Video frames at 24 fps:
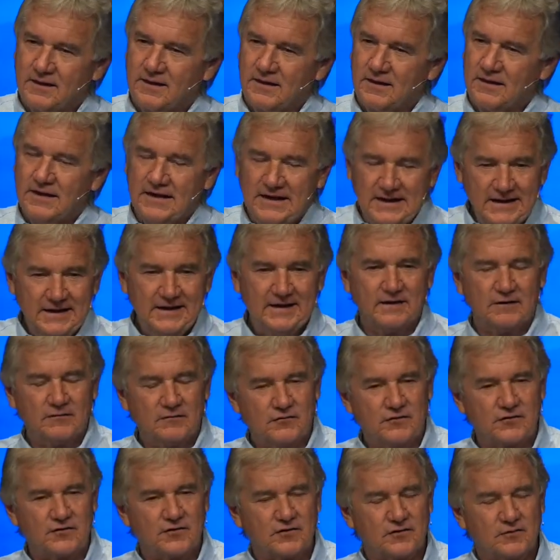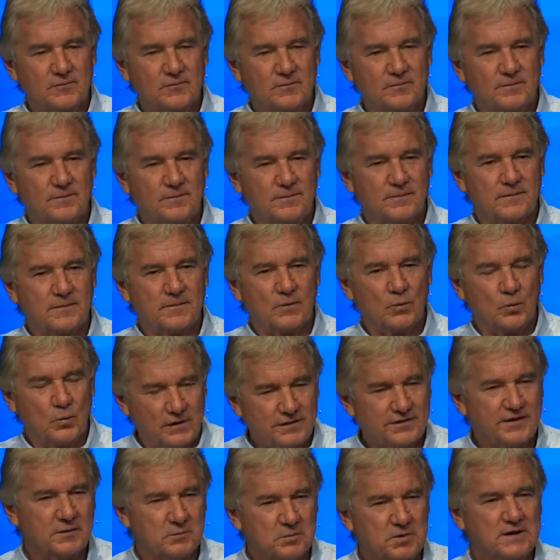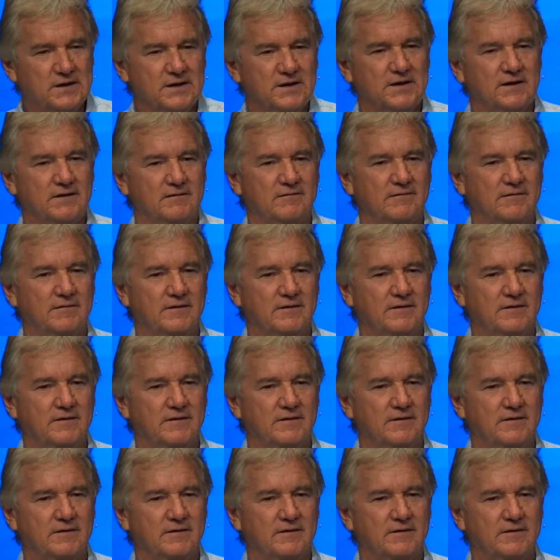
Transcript: lives what they believe.